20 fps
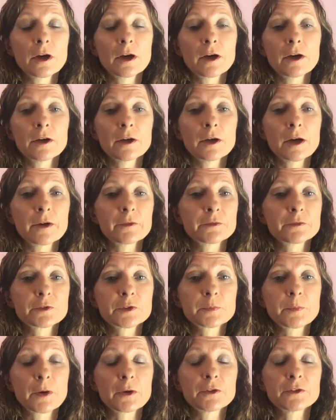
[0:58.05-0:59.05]
I've
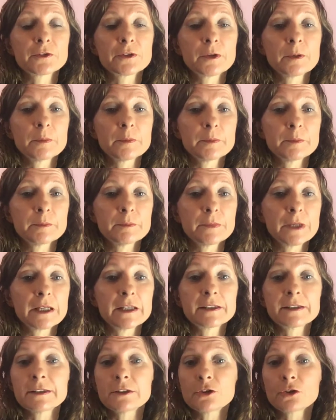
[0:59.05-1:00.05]
spoken to
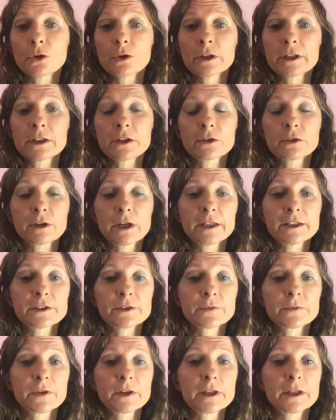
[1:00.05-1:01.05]
Melissa Jolly, creator
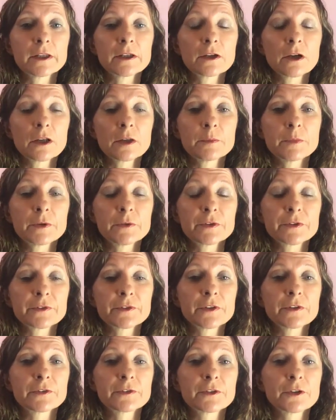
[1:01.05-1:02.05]
of the Colour Mirror
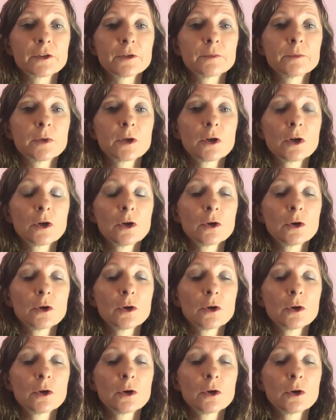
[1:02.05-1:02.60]
System,